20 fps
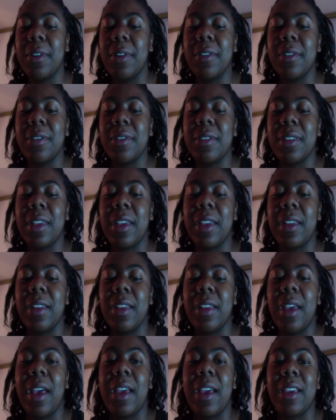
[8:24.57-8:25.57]
your
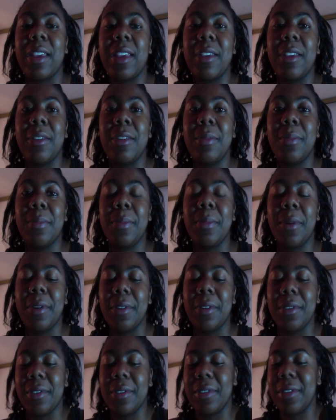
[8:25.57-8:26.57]
skin. Acute
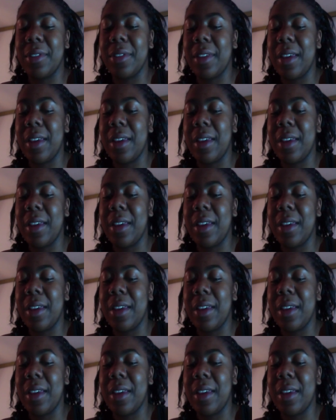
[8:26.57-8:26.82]
burns,